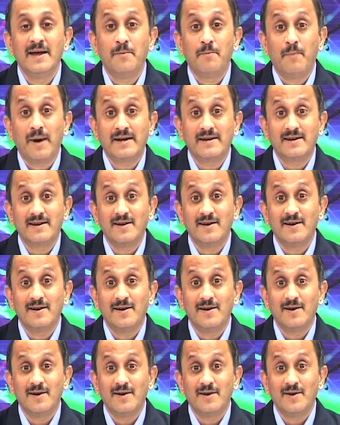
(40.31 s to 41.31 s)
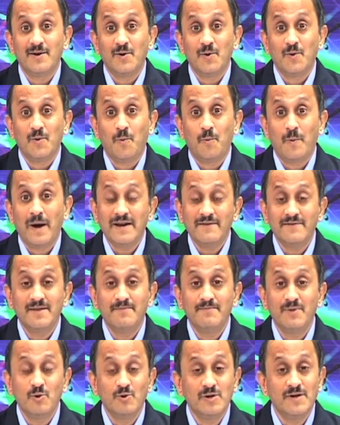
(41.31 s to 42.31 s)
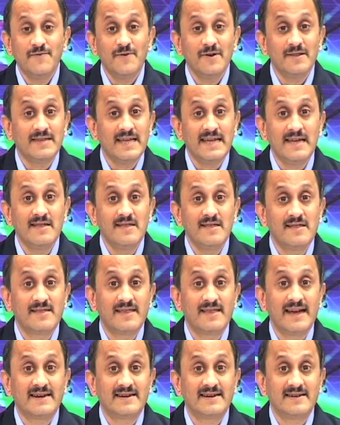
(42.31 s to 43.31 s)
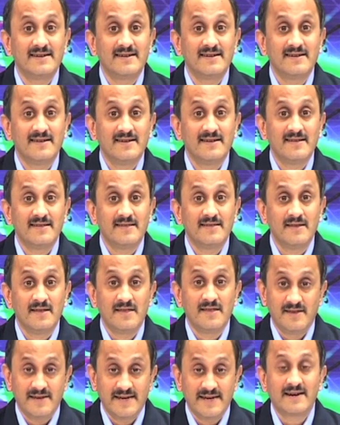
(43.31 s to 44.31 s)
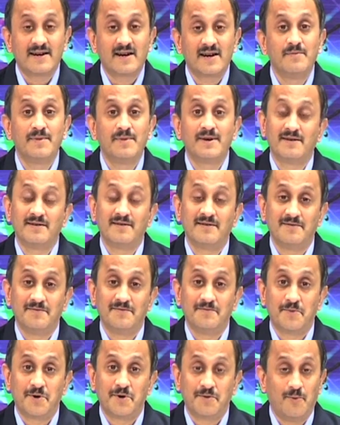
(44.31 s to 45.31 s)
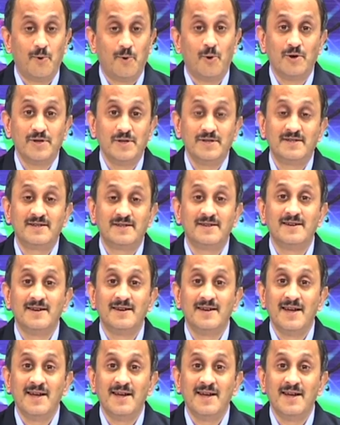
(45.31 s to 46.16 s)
but one of the beautiful things that this gentleman proposed